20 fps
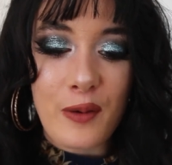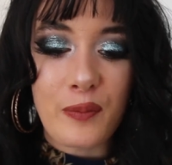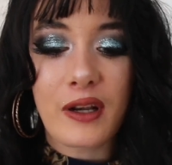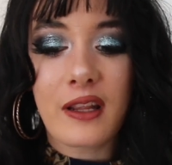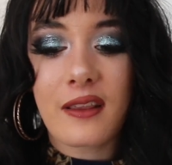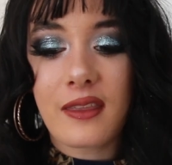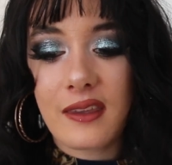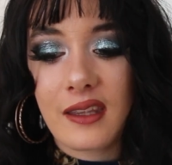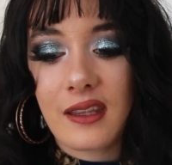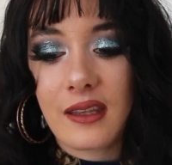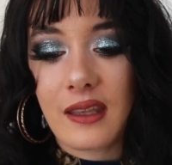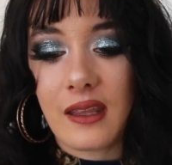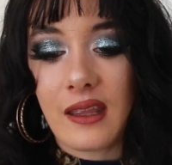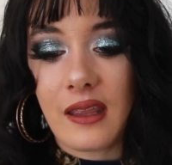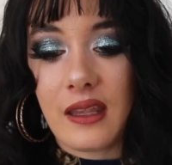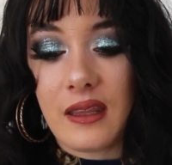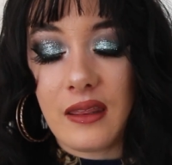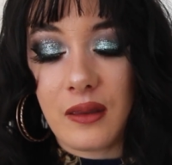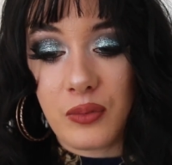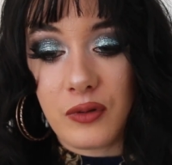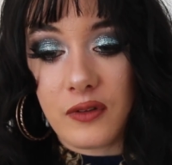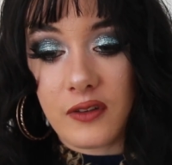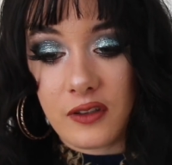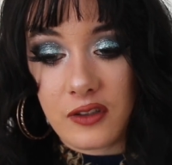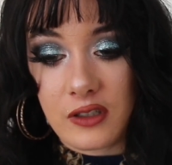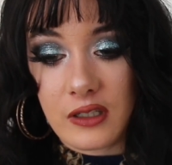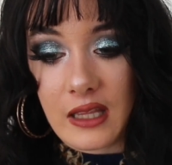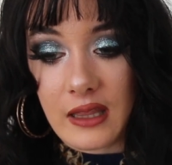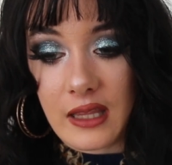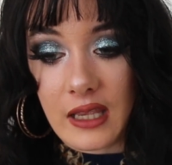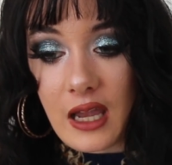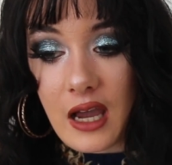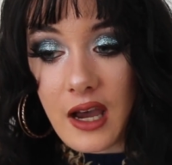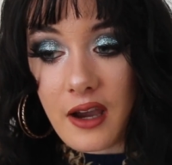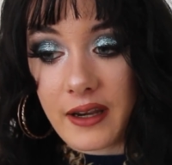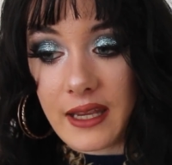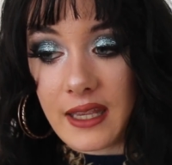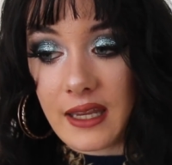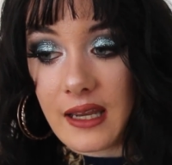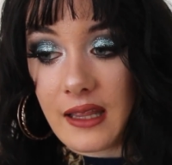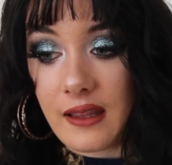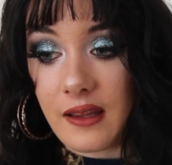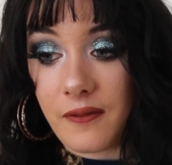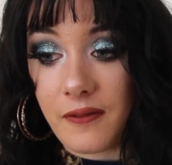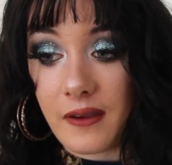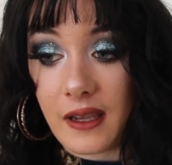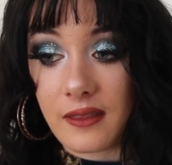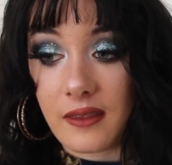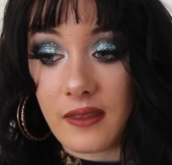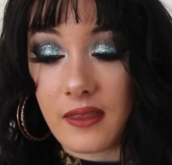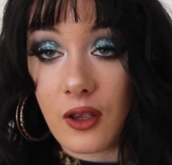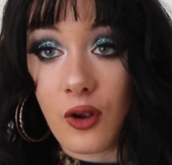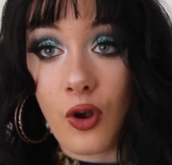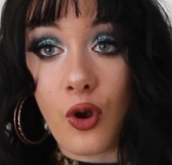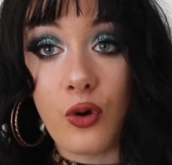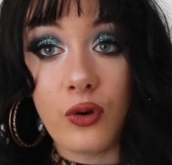but I think in the position that they are in and the fact that they're